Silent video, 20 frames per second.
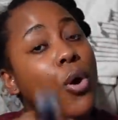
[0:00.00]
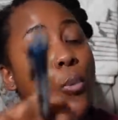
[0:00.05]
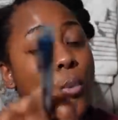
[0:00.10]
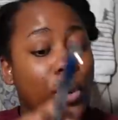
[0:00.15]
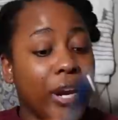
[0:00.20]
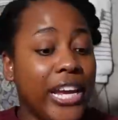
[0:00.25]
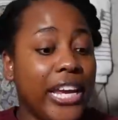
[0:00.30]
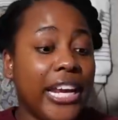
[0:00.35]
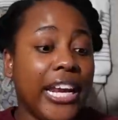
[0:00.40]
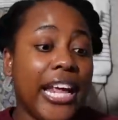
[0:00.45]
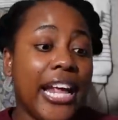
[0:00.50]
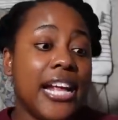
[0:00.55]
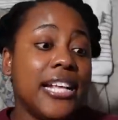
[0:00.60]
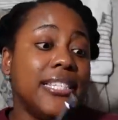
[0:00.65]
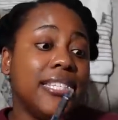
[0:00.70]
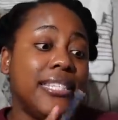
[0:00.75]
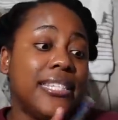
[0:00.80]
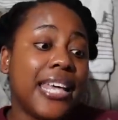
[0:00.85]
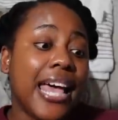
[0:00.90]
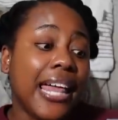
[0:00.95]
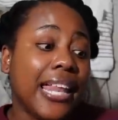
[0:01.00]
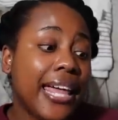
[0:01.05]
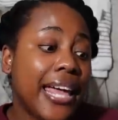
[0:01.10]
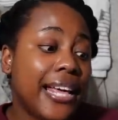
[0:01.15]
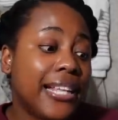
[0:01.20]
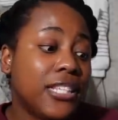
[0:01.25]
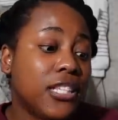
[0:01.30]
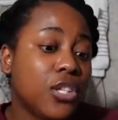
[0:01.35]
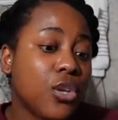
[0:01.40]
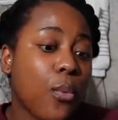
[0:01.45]
We're getting
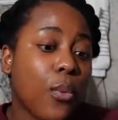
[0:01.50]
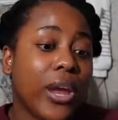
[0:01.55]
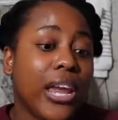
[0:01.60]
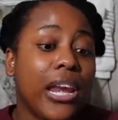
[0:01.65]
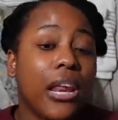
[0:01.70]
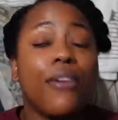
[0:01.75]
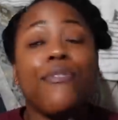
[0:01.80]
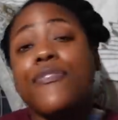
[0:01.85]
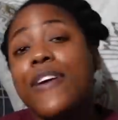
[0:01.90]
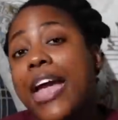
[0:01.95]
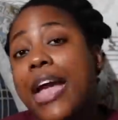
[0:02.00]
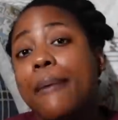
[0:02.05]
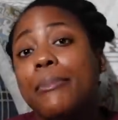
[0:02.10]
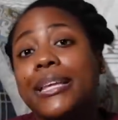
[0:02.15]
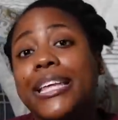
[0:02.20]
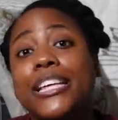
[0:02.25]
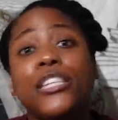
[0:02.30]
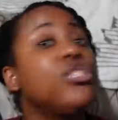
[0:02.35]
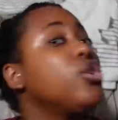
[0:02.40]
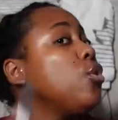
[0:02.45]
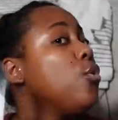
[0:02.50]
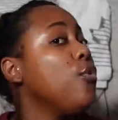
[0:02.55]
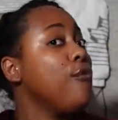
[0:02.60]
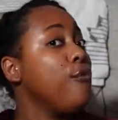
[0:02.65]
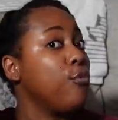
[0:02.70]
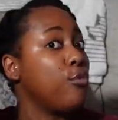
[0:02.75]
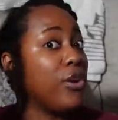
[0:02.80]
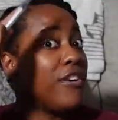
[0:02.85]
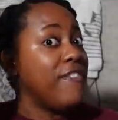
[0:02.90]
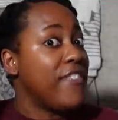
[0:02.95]
zealots, we're getting family, so
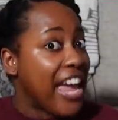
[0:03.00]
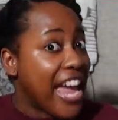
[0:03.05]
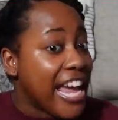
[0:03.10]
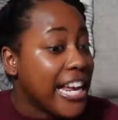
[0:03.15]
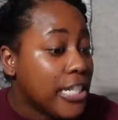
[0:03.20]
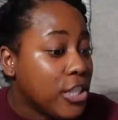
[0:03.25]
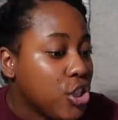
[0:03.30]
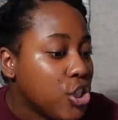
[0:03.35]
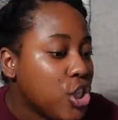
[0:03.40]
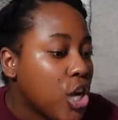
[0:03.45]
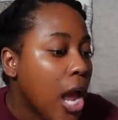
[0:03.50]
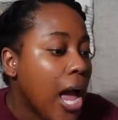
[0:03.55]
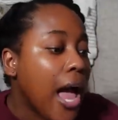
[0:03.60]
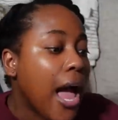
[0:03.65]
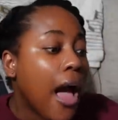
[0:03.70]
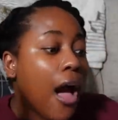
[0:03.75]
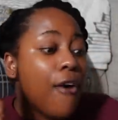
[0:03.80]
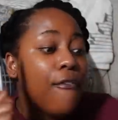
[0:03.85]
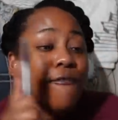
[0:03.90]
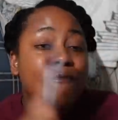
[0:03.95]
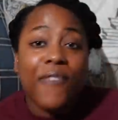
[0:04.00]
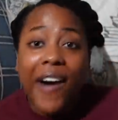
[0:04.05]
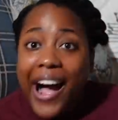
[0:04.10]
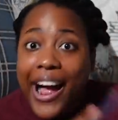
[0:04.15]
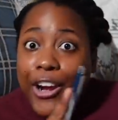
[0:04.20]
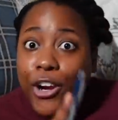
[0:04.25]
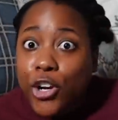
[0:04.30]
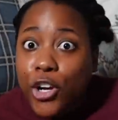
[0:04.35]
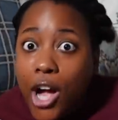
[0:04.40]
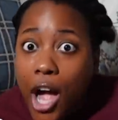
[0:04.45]
revenge,
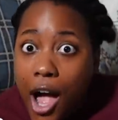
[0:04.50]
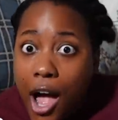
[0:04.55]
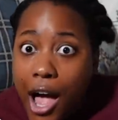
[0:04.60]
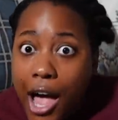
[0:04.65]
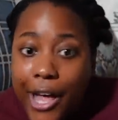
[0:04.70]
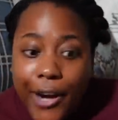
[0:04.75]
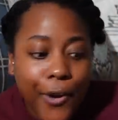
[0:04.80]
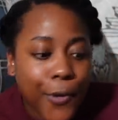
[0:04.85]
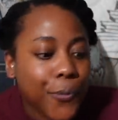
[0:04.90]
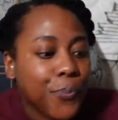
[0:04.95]
fire god.